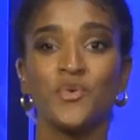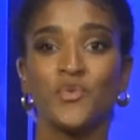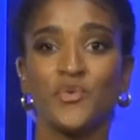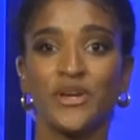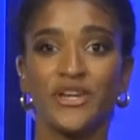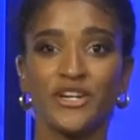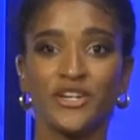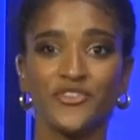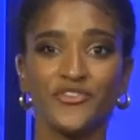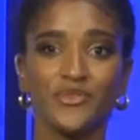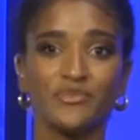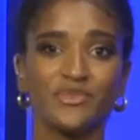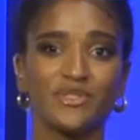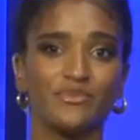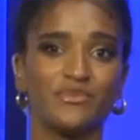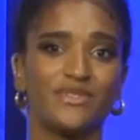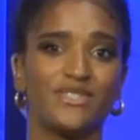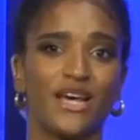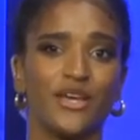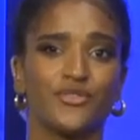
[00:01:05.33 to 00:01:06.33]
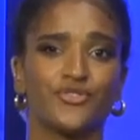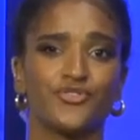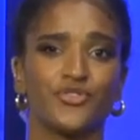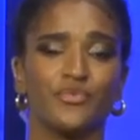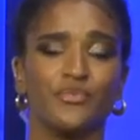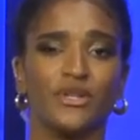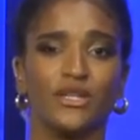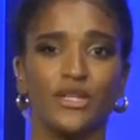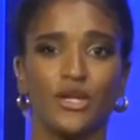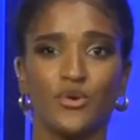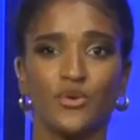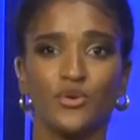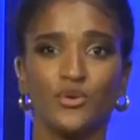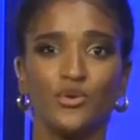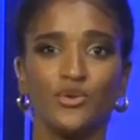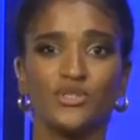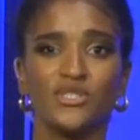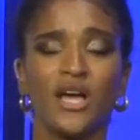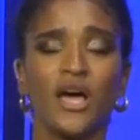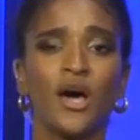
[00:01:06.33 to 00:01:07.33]
we hear from some South Sherman
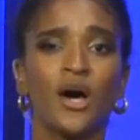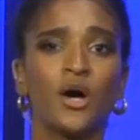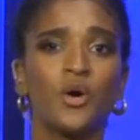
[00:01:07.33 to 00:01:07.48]
locals